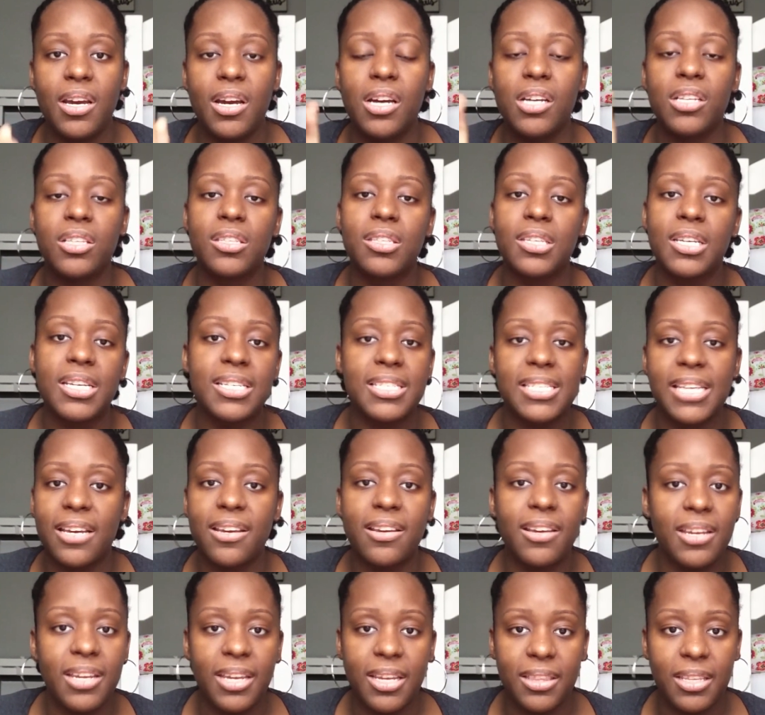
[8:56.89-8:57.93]
because I
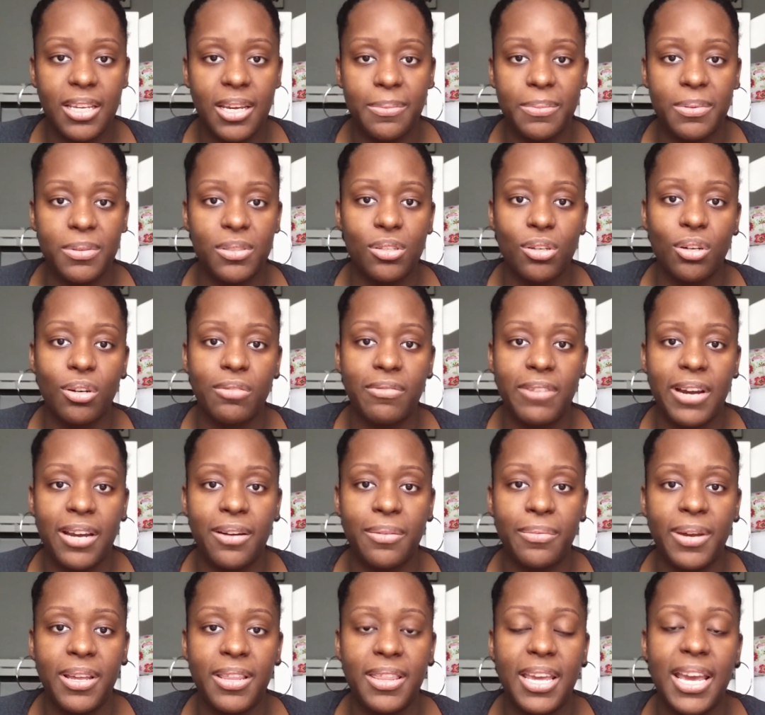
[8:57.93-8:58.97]
couldn't get the epidural
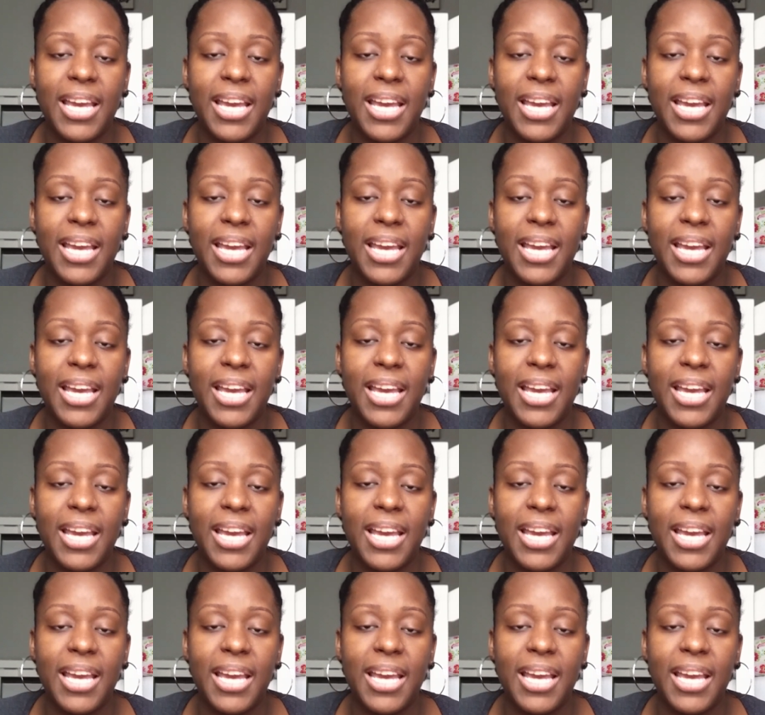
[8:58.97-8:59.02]
right away.